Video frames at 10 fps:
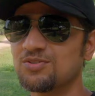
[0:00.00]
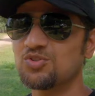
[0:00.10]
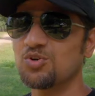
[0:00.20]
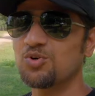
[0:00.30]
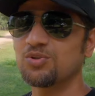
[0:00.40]

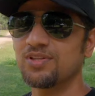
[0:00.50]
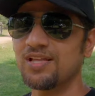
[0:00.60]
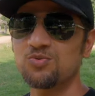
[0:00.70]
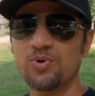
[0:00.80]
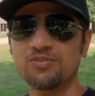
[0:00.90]
So
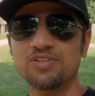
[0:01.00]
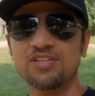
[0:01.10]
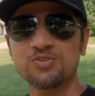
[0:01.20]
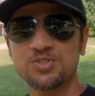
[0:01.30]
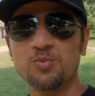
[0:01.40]
that's one of the
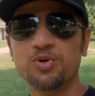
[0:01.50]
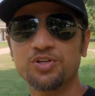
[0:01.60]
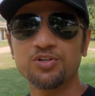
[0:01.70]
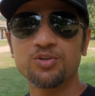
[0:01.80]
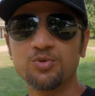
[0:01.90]
things which I
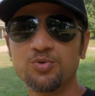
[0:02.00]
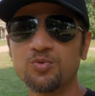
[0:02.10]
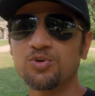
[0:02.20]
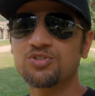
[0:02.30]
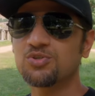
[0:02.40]
wanted to do,
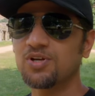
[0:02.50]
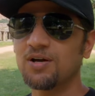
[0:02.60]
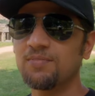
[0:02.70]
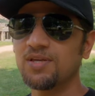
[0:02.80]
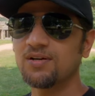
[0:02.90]
was to
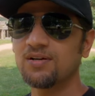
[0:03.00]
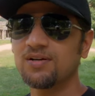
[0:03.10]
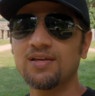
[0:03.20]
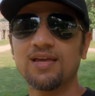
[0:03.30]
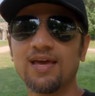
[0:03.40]
come here
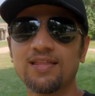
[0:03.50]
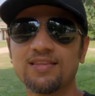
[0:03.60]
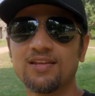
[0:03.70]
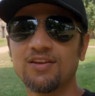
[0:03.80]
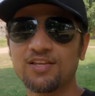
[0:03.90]

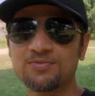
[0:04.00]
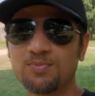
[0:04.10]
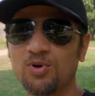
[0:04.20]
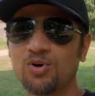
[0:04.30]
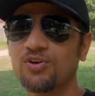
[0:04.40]
and then
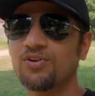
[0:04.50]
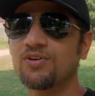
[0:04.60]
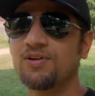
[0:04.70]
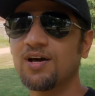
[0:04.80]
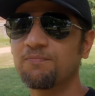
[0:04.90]
explore
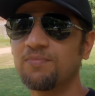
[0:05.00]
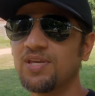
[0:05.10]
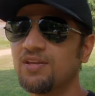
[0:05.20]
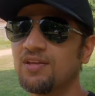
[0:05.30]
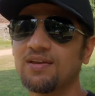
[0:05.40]

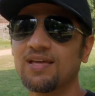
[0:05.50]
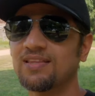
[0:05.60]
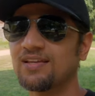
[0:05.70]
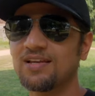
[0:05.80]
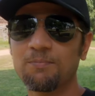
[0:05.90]
Hampi
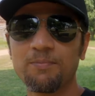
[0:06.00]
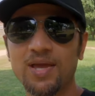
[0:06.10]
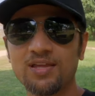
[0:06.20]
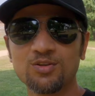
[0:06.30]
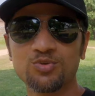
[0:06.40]
and then
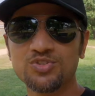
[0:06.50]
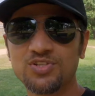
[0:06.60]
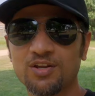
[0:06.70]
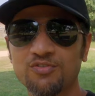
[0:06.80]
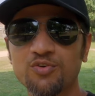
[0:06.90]
compare those
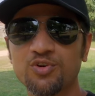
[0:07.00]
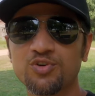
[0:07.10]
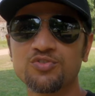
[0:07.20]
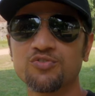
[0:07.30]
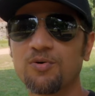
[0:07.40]
kind of
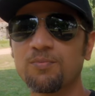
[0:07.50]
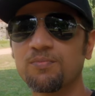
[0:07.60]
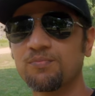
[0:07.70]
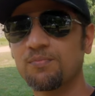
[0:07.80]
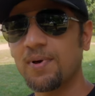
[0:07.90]
photos from
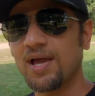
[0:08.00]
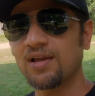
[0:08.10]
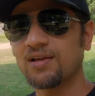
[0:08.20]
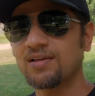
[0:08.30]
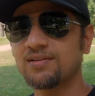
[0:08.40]

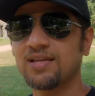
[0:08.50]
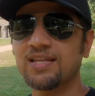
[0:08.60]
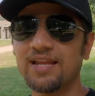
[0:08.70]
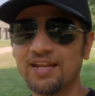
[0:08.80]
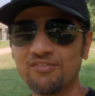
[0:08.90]
back
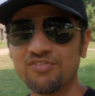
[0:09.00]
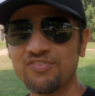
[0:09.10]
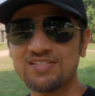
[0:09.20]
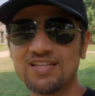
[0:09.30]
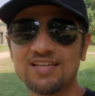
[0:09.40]
in
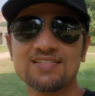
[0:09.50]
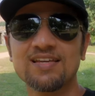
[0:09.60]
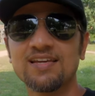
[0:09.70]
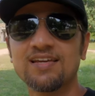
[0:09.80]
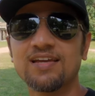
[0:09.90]
1856
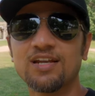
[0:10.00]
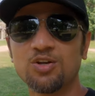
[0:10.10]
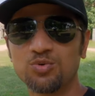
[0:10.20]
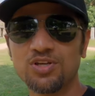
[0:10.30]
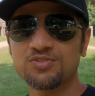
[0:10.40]

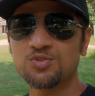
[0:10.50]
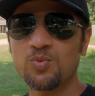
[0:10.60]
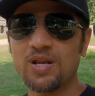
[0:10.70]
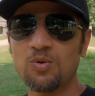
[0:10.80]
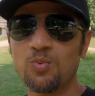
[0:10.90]
and
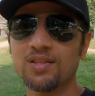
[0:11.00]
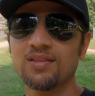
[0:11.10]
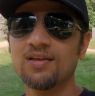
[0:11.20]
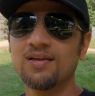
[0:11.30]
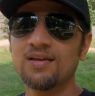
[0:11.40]

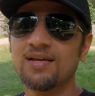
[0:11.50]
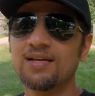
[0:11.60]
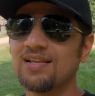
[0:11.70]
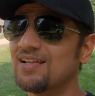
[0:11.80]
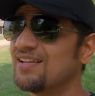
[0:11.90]
2021.
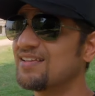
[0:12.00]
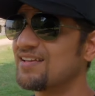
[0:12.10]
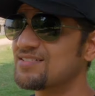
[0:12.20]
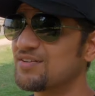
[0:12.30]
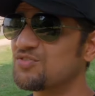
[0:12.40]
Clearly
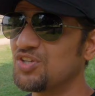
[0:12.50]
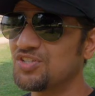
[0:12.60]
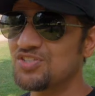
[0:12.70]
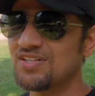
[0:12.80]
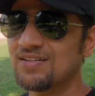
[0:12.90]
things have
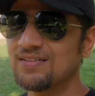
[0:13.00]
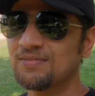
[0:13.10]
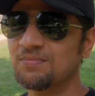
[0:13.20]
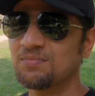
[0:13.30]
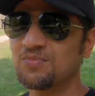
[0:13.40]
changed
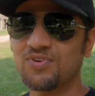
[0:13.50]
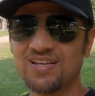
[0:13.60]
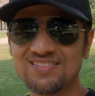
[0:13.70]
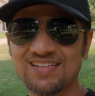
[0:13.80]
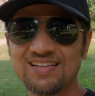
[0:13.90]
here
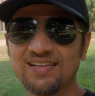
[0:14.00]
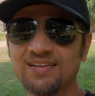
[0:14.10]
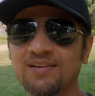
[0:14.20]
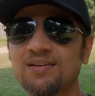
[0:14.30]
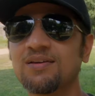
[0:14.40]
drastically.